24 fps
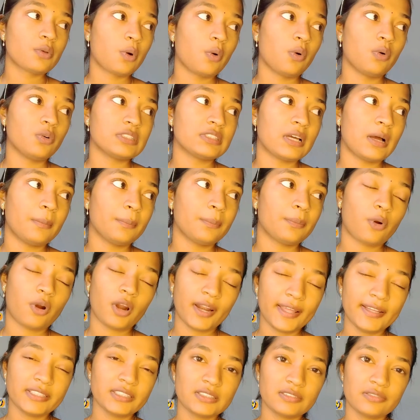Some
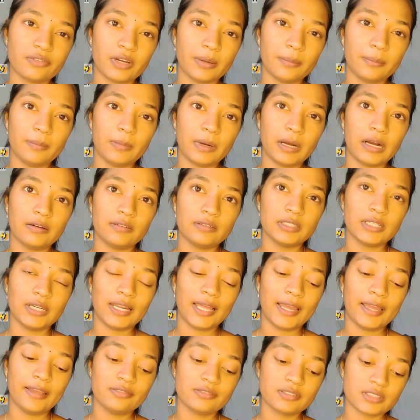products from our
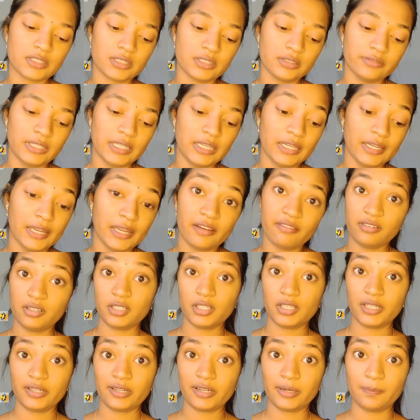life will never
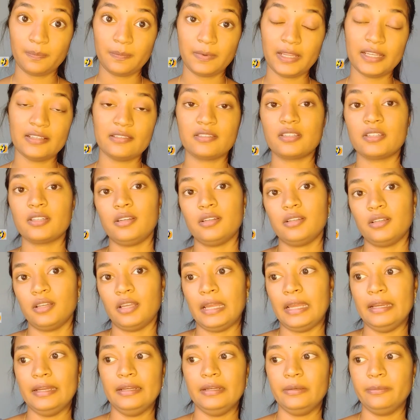get replaced,
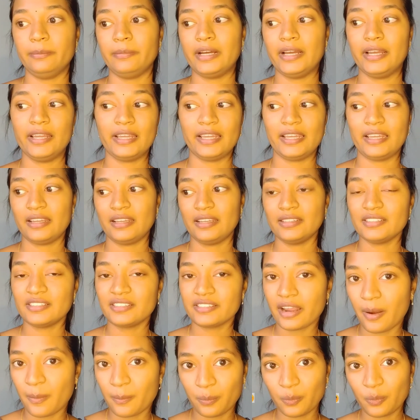and my
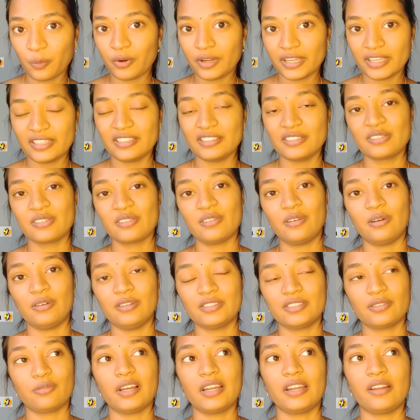shampoo is
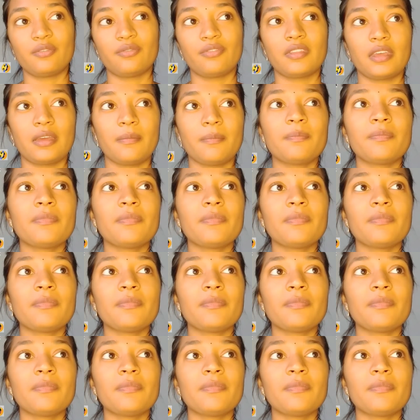also one of them.